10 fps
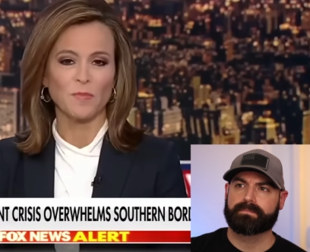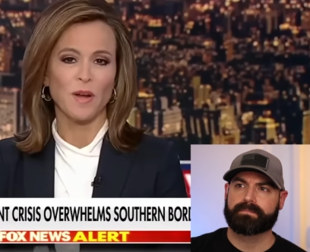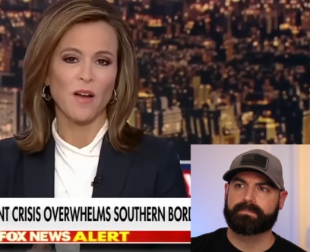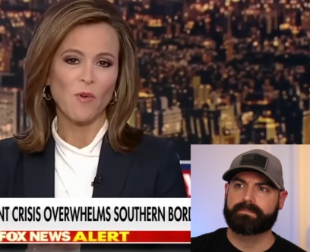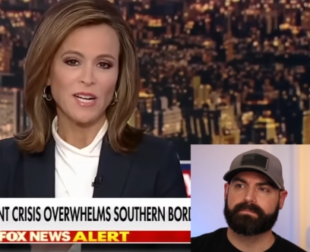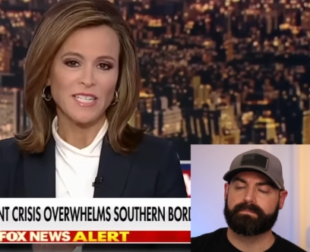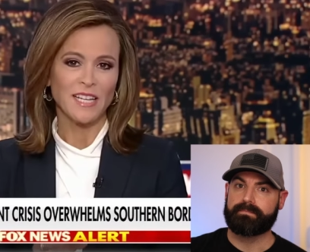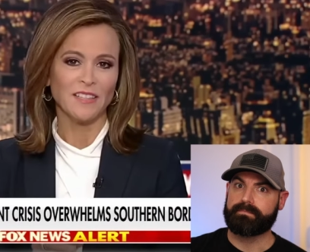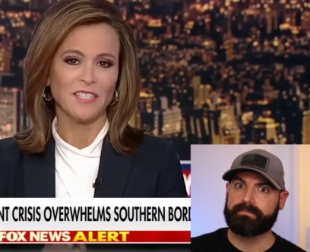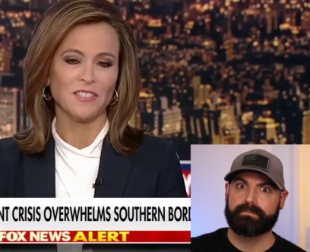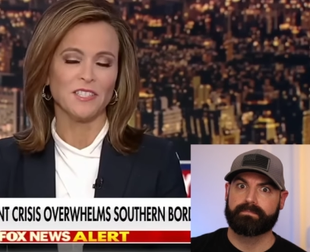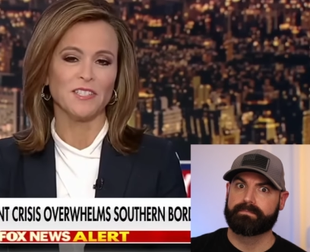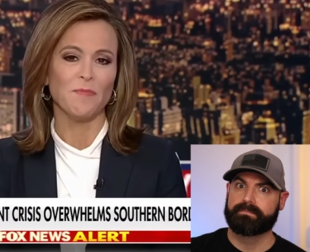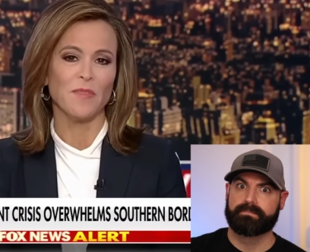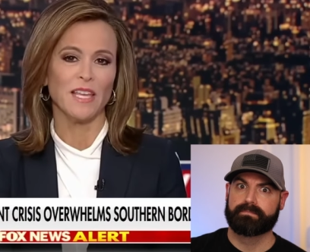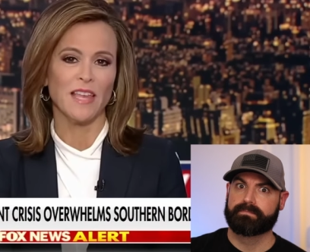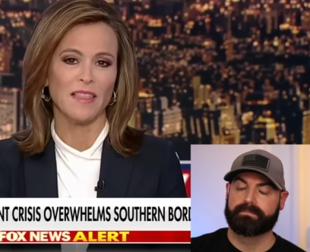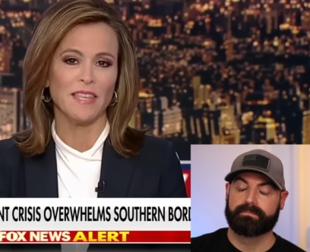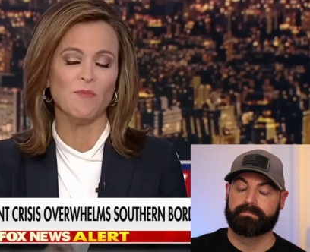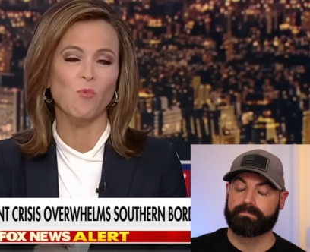Speaker 1: but I want to take a listen to something
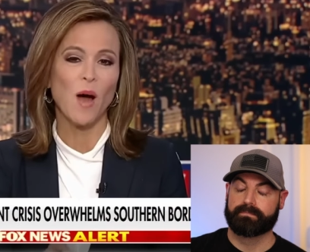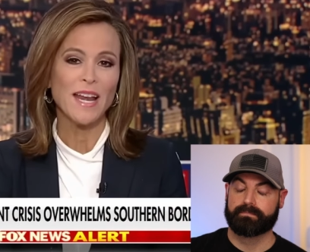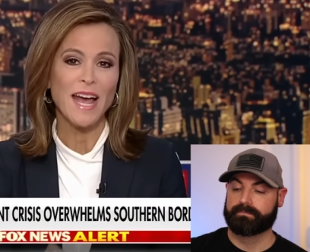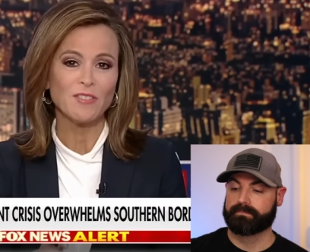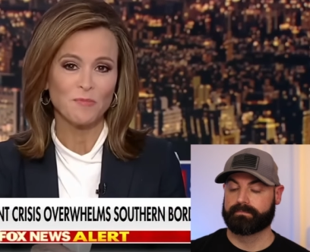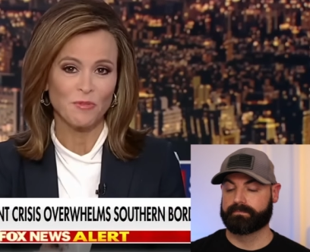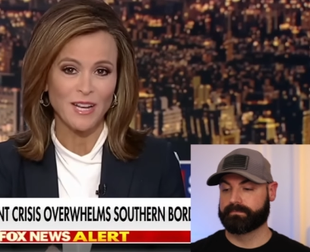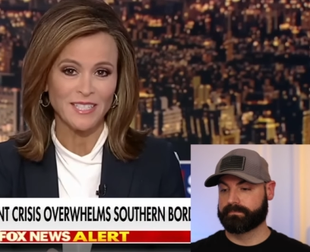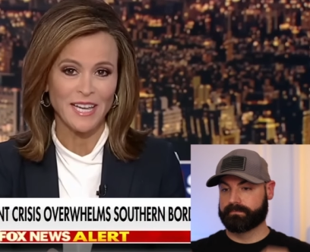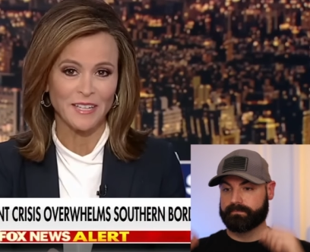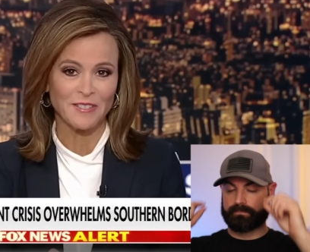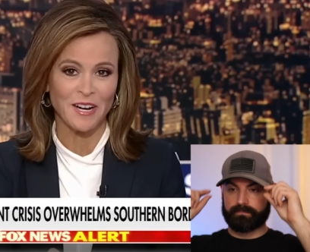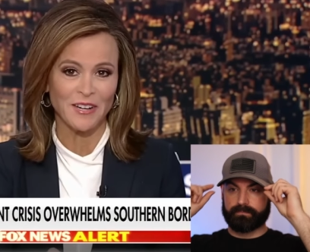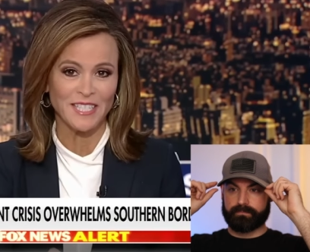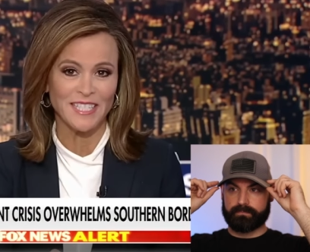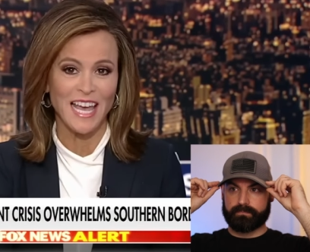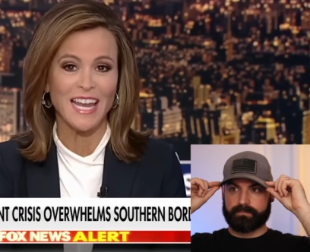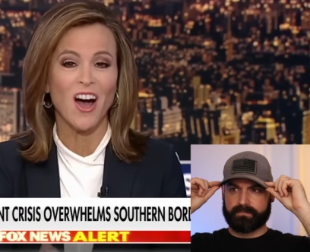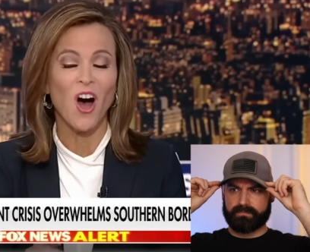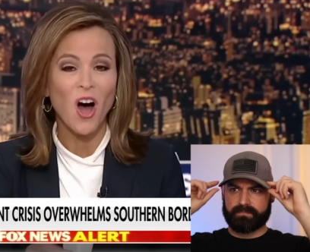that the White House press secretary
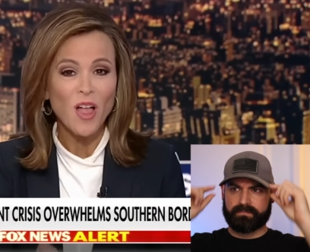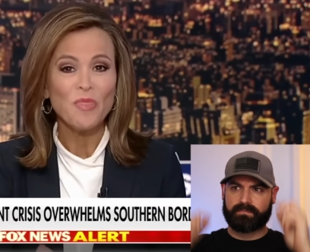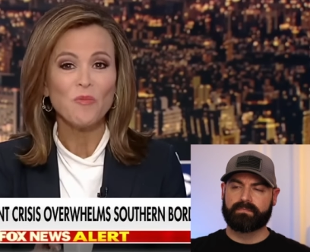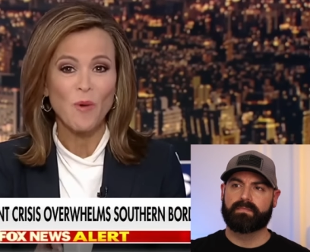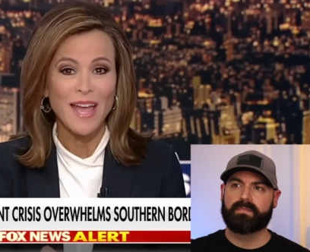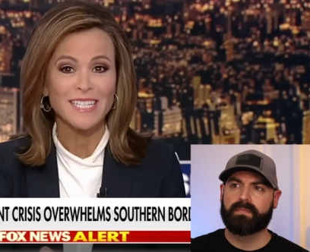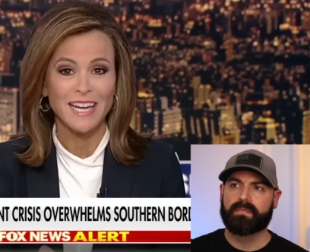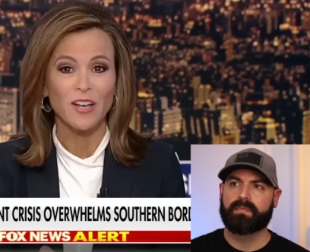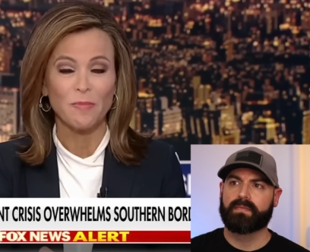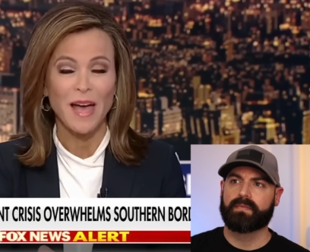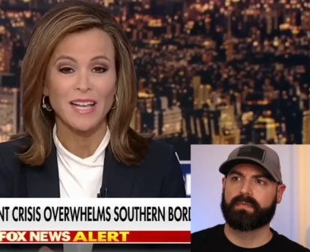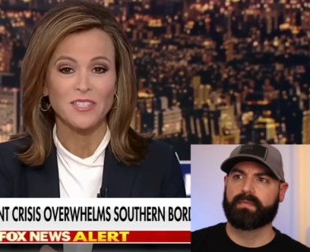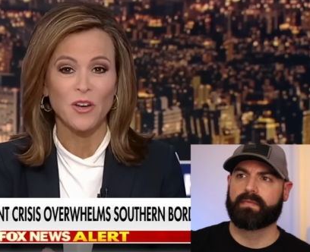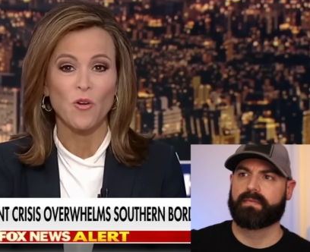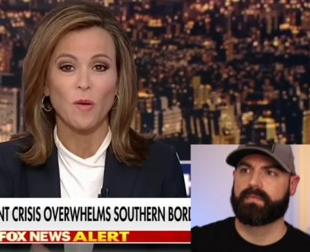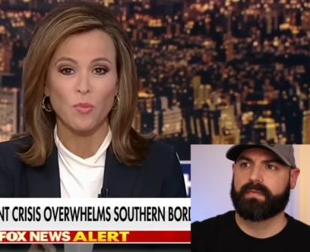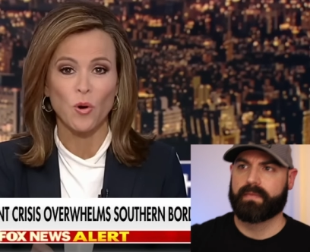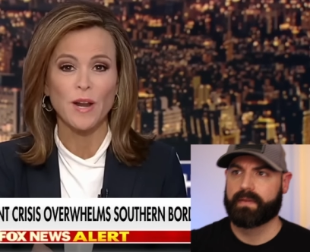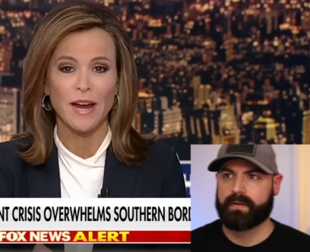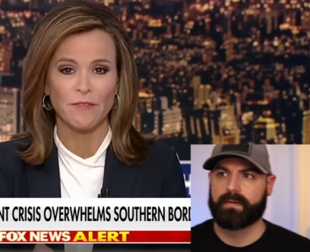said on the way to El Paso
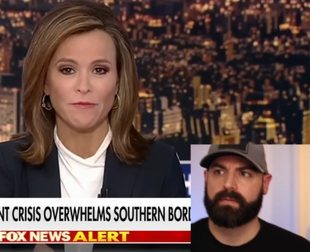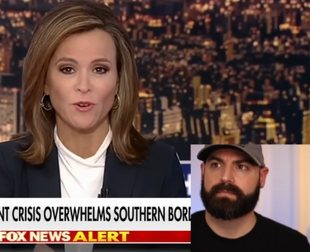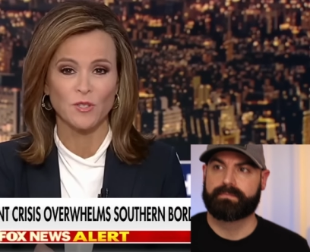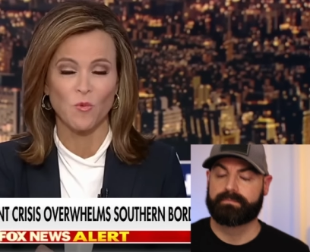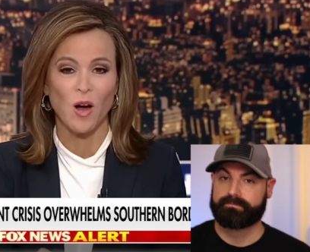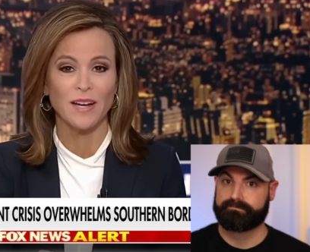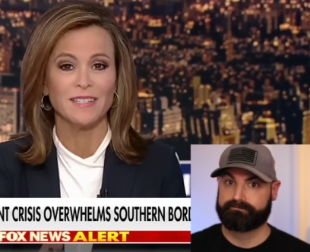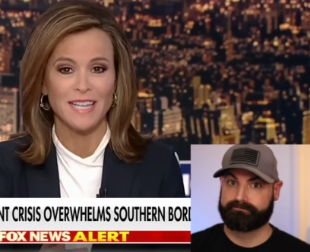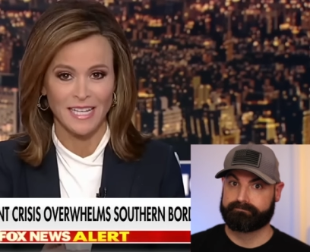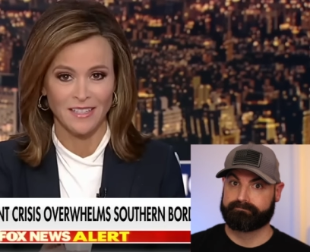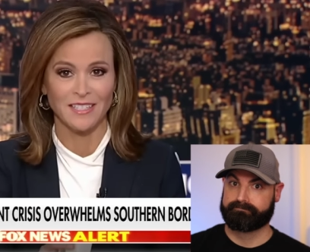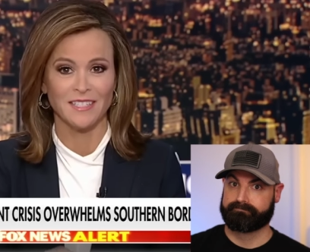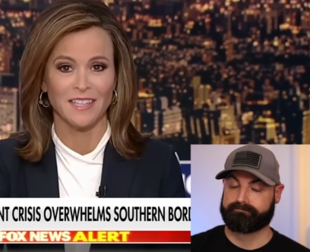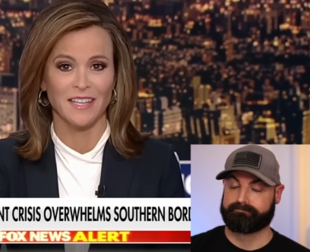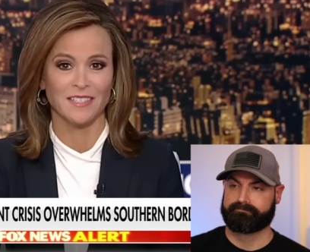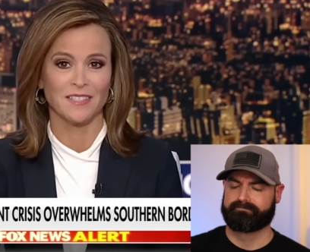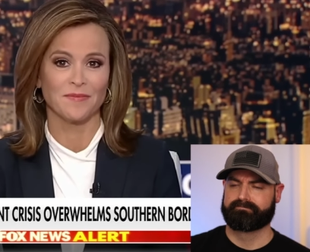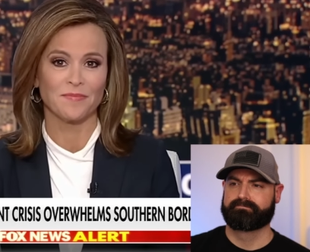aboard Air Force One. Take a listen to this.